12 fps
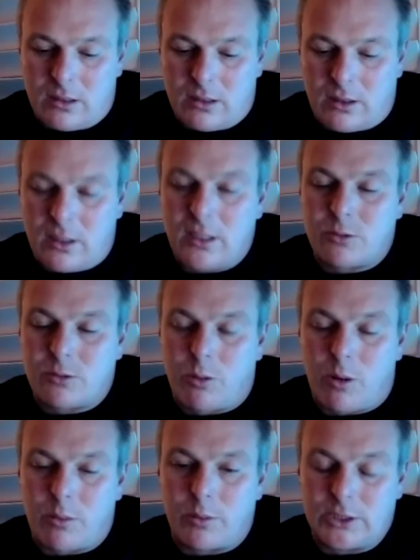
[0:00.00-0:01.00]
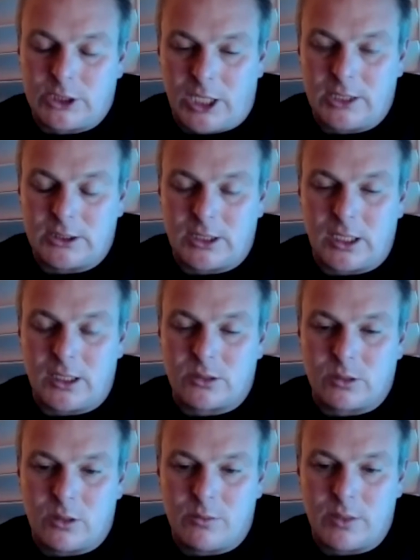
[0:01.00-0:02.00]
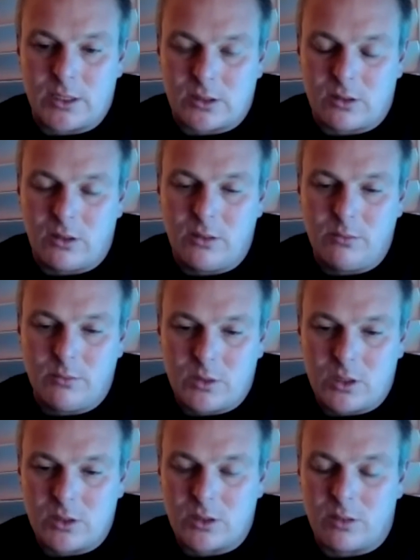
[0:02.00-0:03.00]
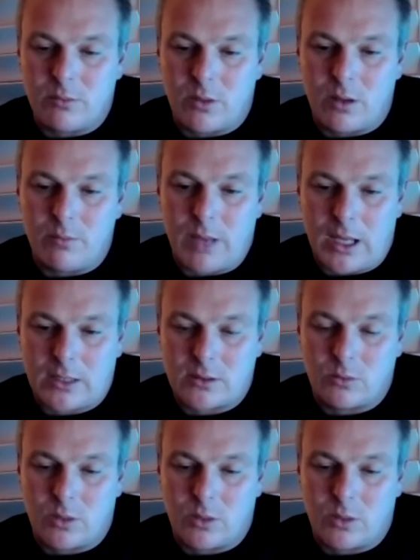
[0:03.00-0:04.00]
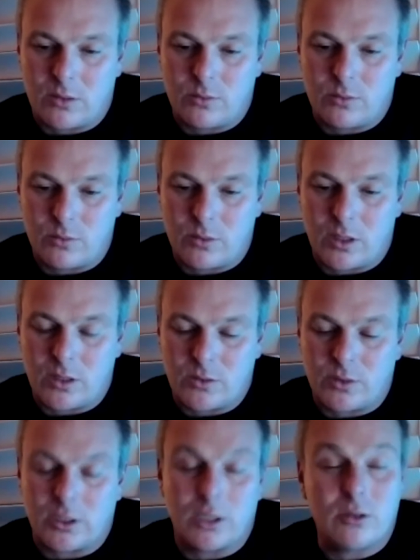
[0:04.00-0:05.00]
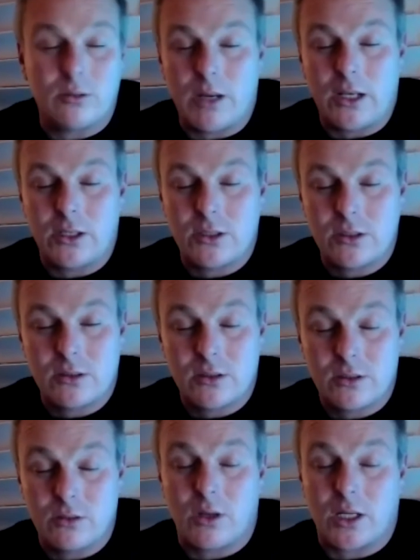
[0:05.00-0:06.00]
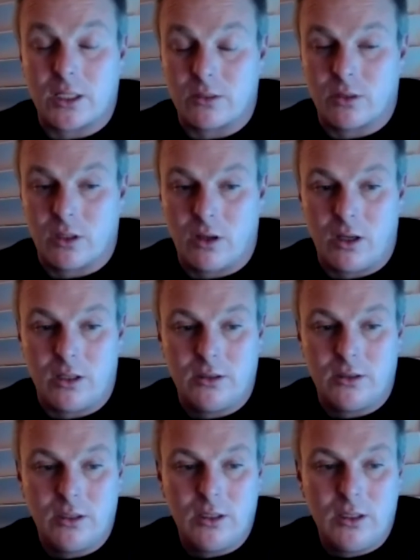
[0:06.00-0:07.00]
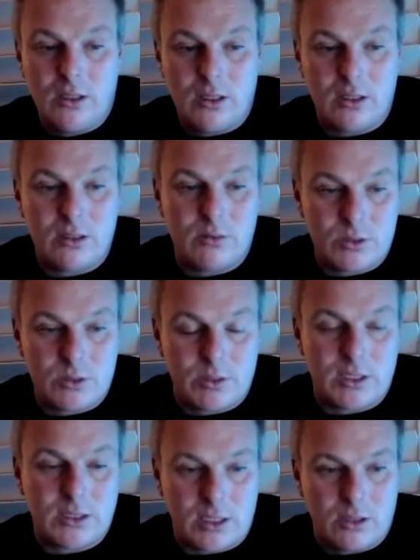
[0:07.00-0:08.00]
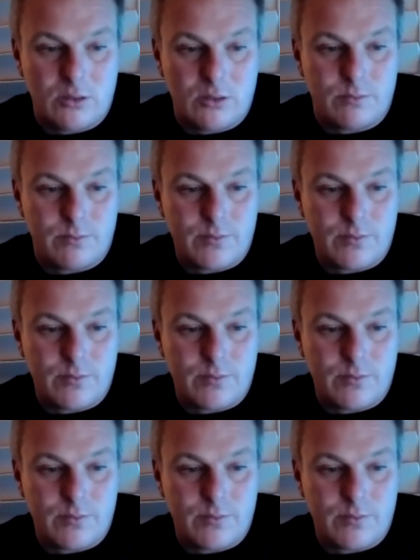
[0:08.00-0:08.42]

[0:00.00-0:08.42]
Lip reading: things will probably change again in 12 months' time, because I'm back to one of those really good managers who I can rely on and who is willing to help.